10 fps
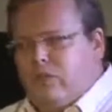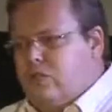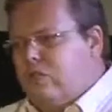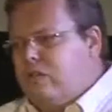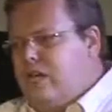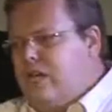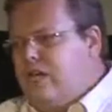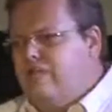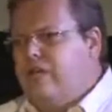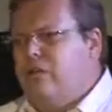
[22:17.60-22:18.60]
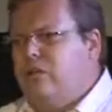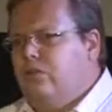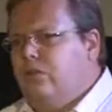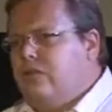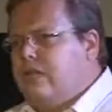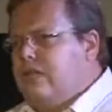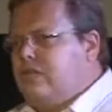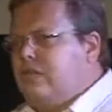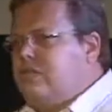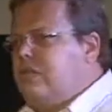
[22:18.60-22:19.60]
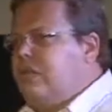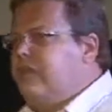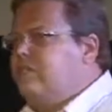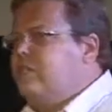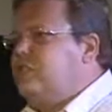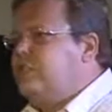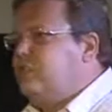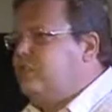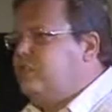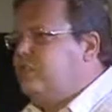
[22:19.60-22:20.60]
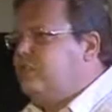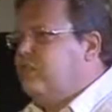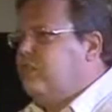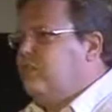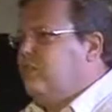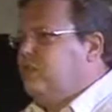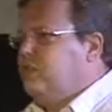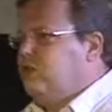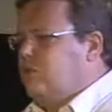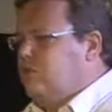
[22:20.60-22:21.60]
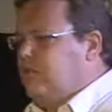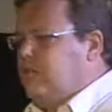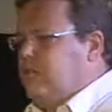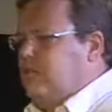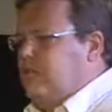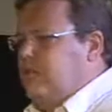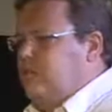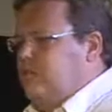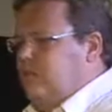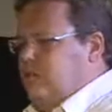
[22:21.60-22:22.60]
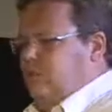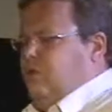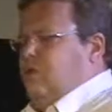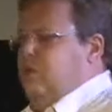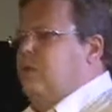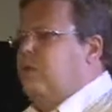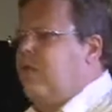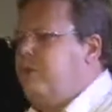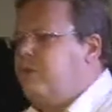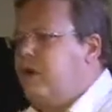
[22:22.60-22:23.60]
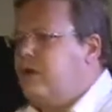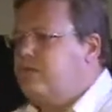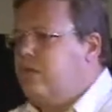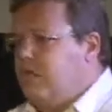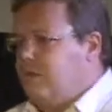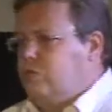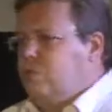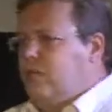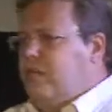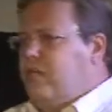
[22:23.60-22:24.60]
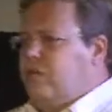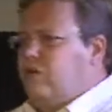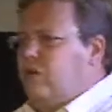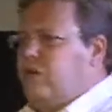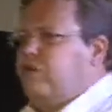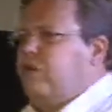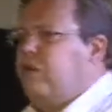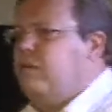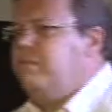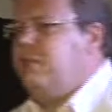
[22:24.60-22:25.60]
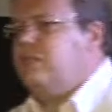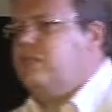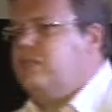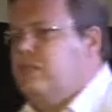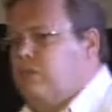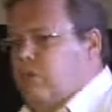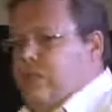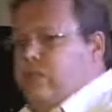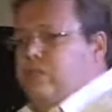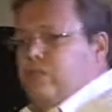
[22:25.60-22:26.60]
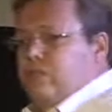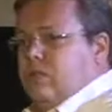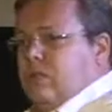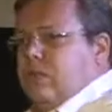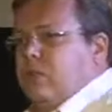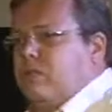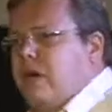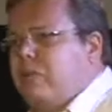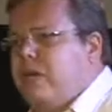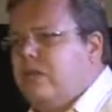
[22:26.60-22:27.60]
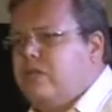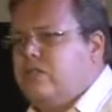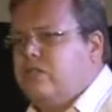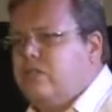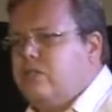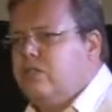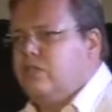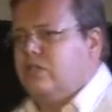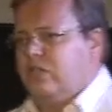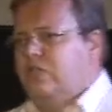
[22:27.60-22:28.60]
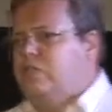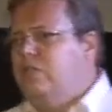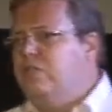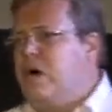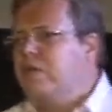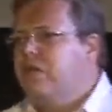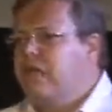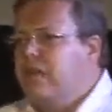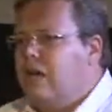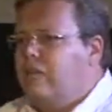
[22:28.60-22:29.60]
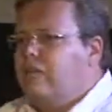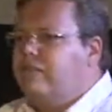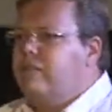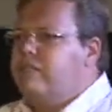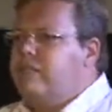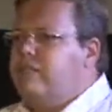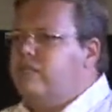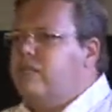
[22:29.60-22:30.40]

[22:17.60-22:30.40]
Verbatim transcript: So what TRVL do is they just basically have city specials or, or subject specials. So this is about game parks. So one issue only about game parks. One issue about Paris. One issue about Manila or the Philippines.